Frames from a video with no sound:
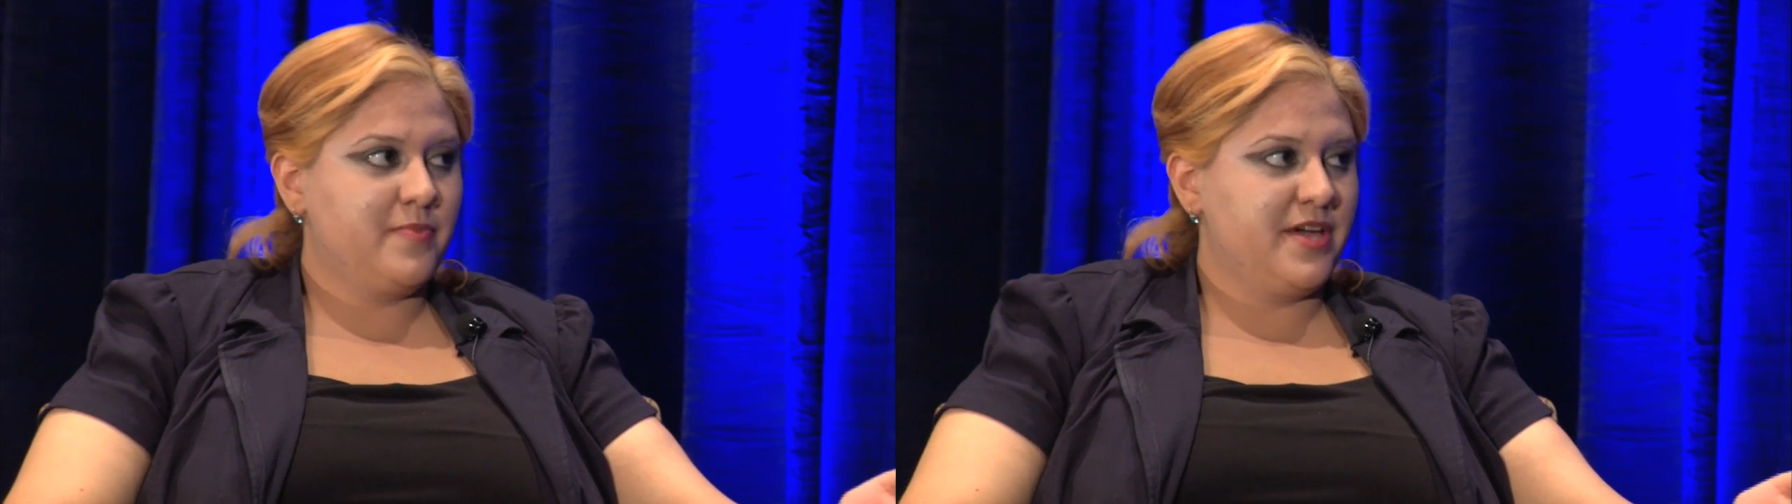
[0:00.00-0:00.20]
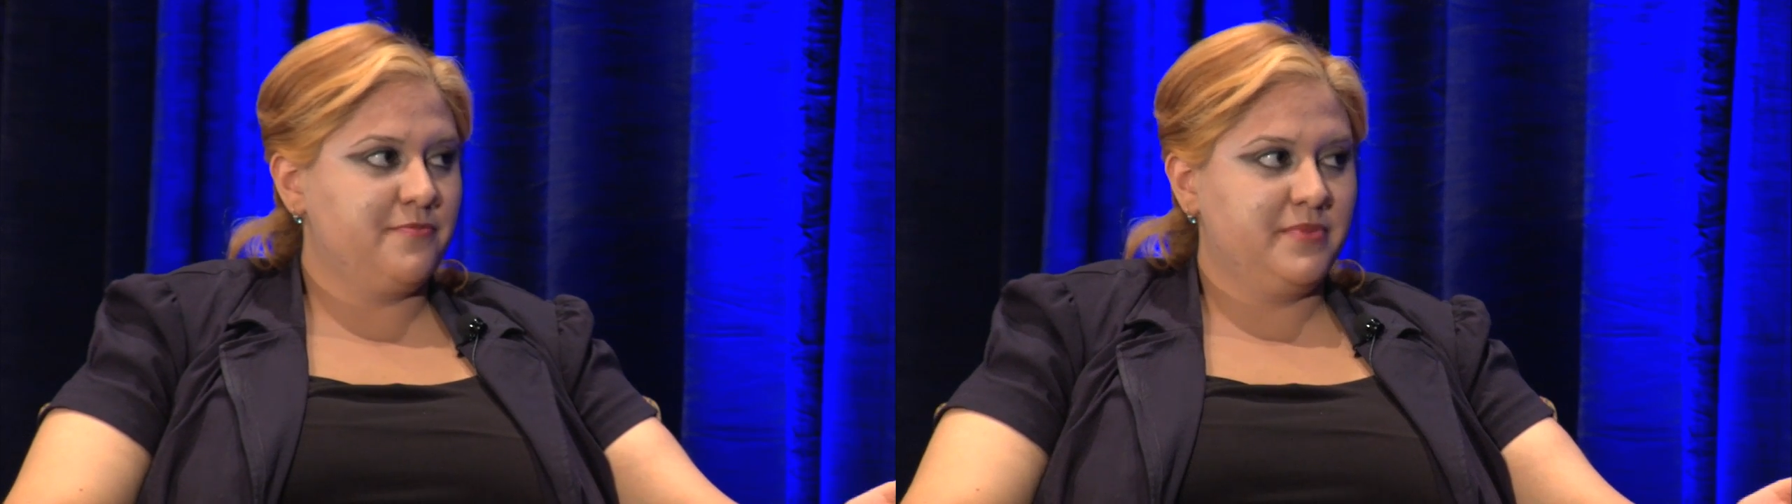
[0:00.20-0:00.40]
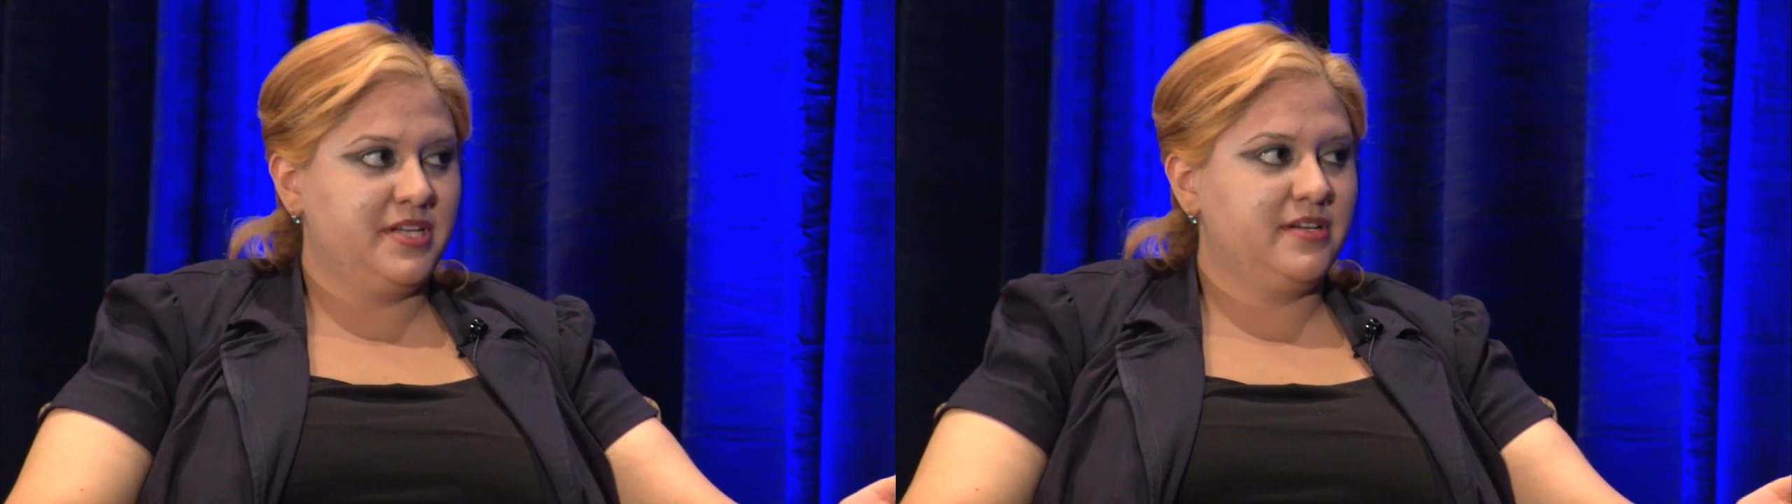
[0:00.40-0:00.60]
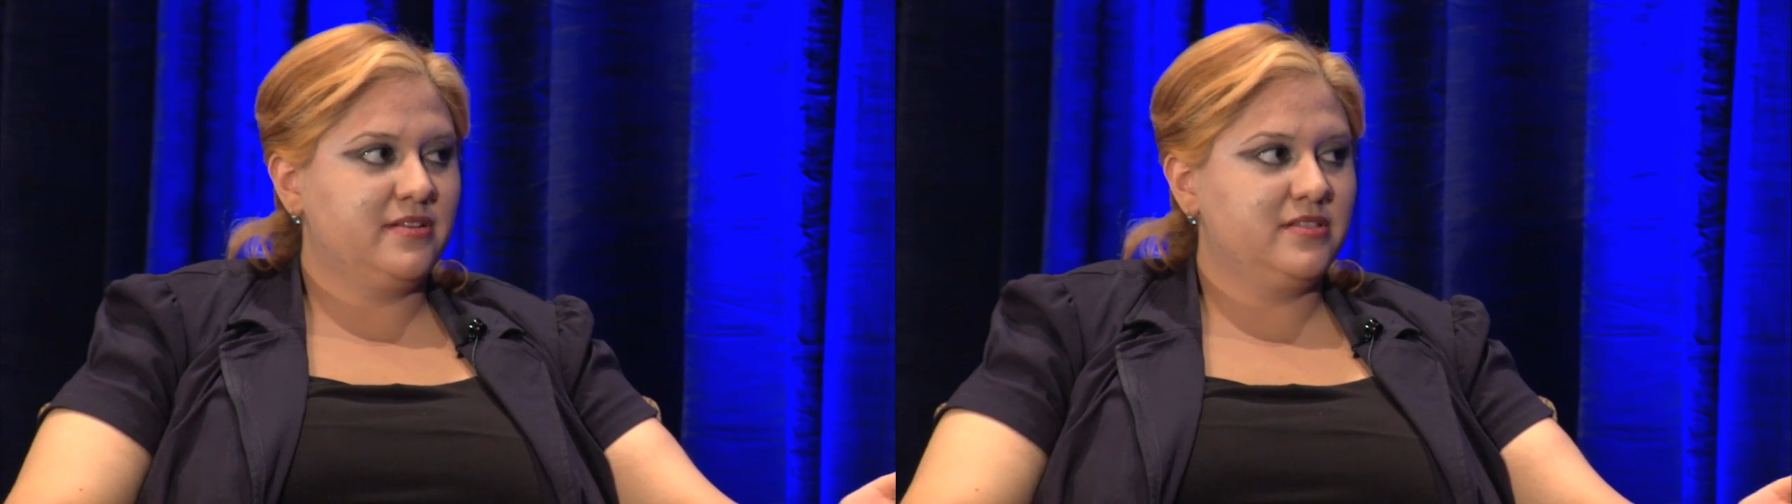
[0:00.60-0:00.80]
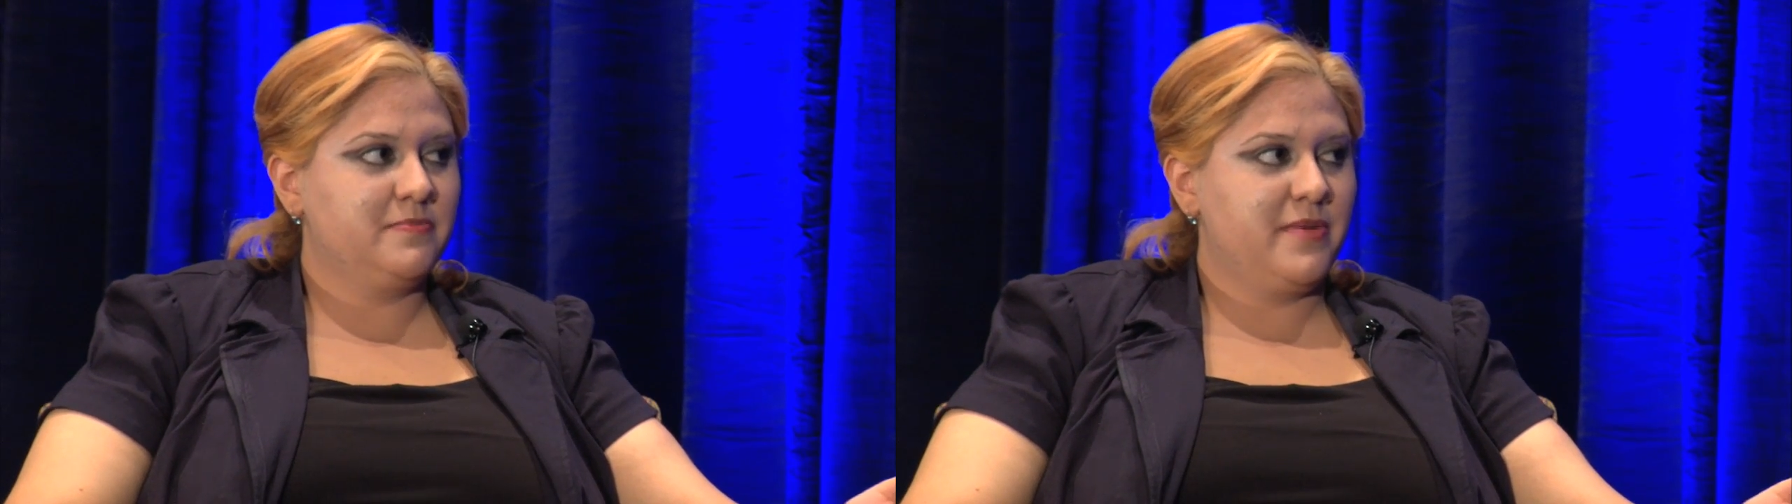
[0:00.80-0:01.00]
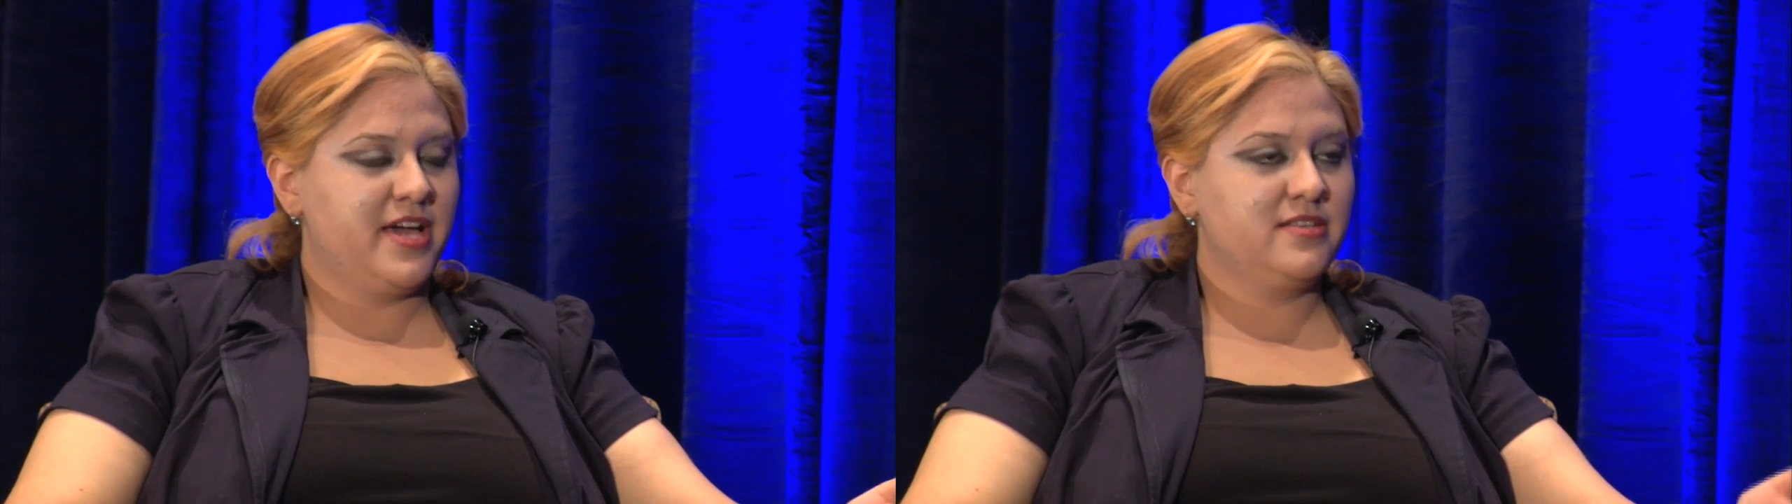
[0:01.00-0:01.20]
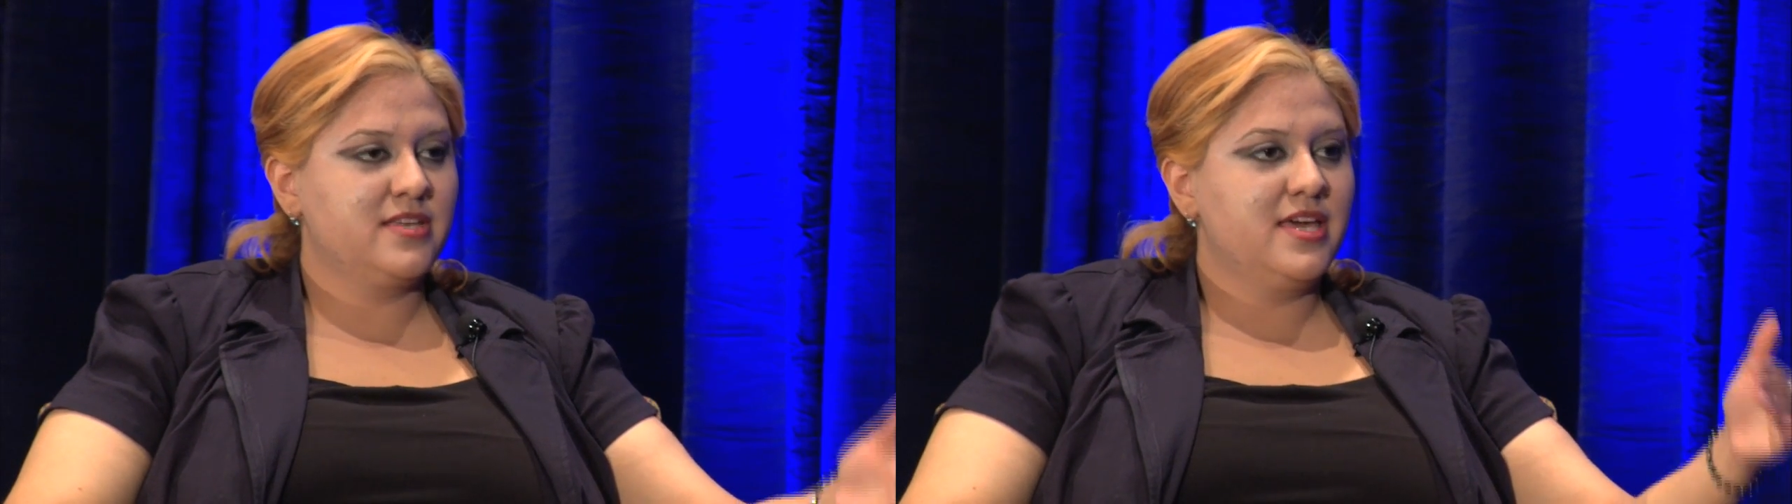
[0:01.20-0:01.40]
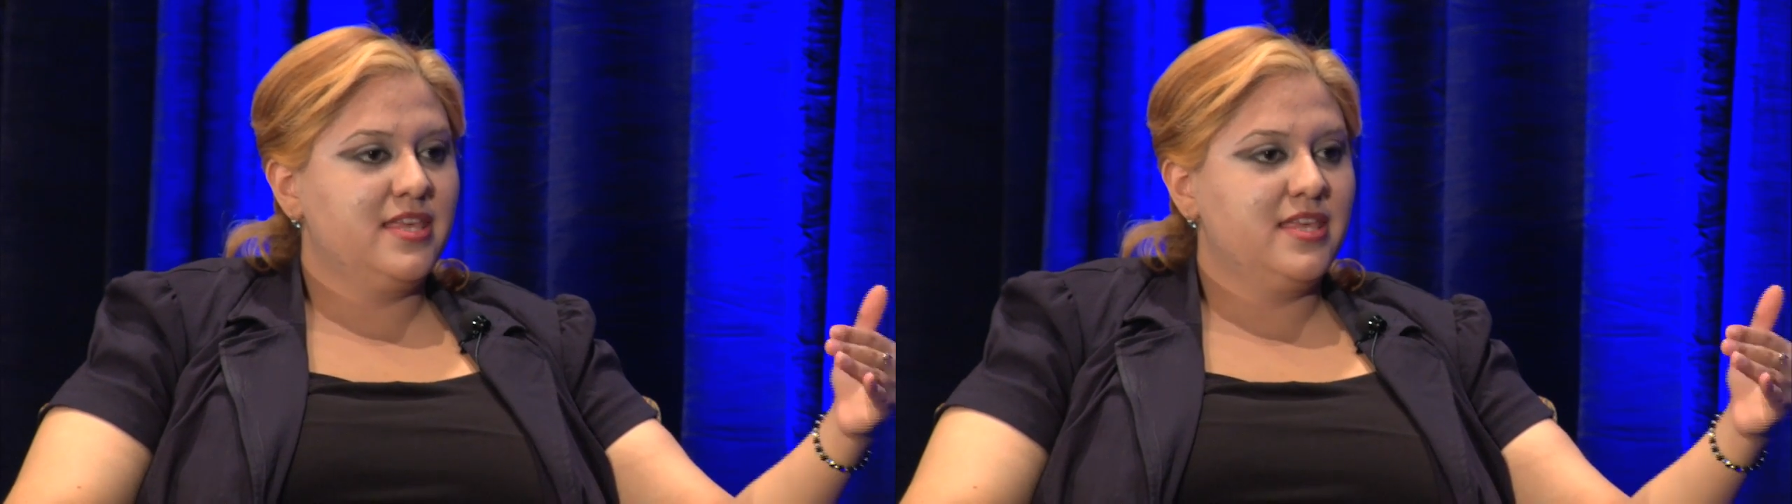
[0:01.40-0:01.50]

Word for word: biomedical device.